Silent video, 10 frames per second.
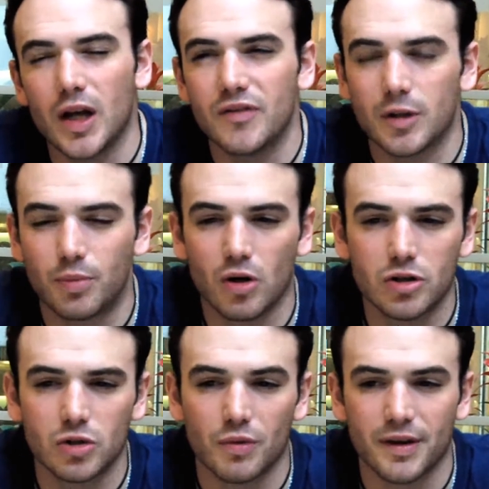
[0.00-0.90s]
You have to
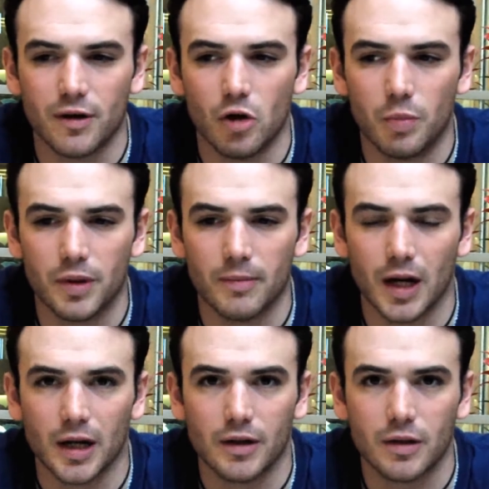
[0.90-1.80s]
approach it with an open
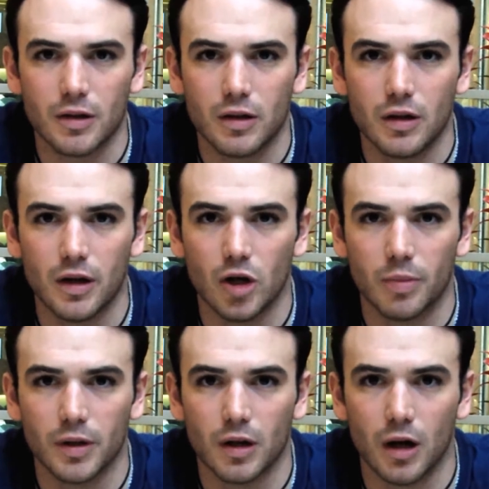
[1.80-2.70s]
mind and an
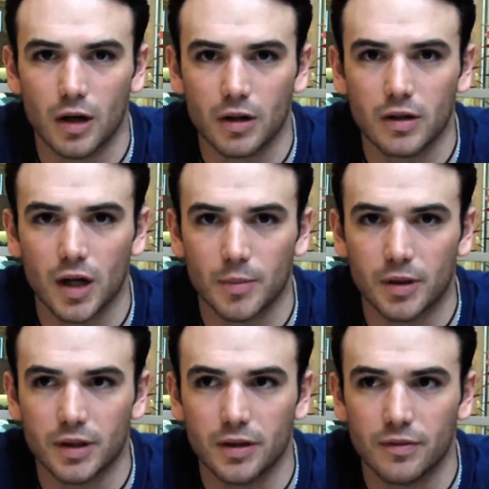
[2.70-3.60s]
open heart, I
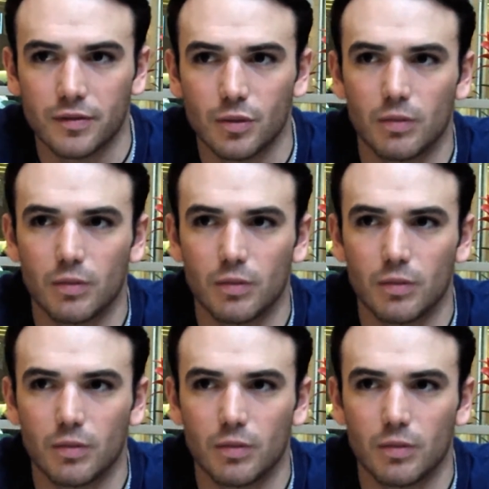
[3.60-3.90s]
believe.